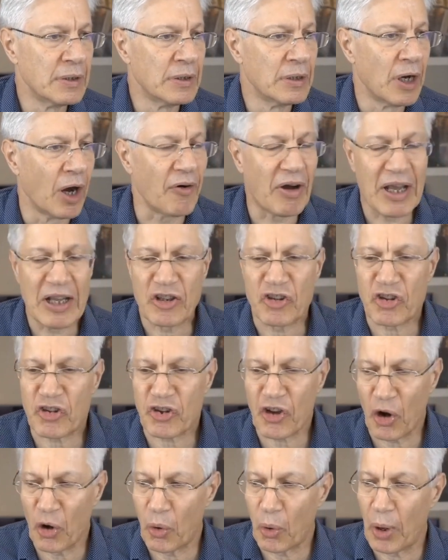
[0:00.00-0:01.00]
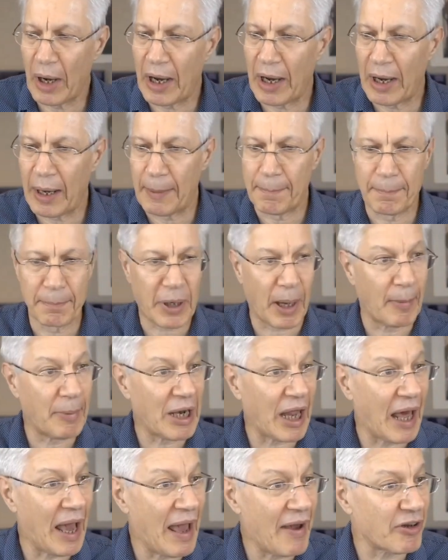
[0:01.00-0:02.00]
All right, so um,
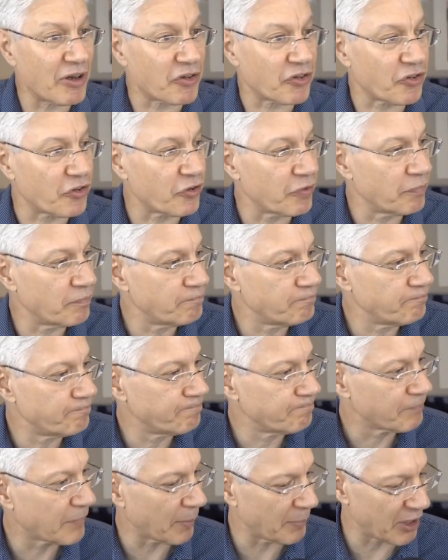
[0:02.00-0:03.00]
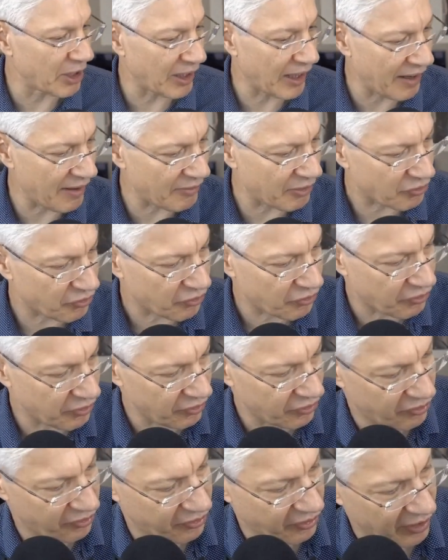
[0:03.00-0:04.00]
Kamala Harris. Kamala Harris
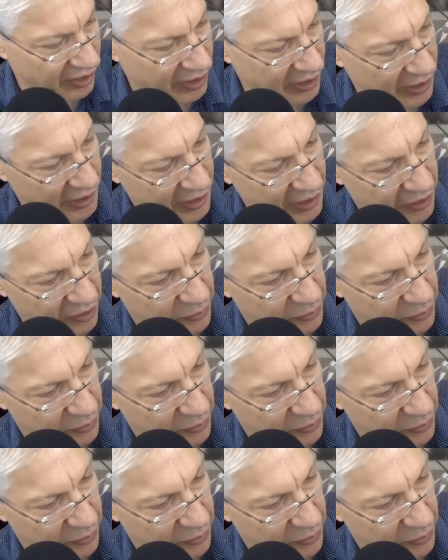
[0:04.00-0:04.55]
is, uh, is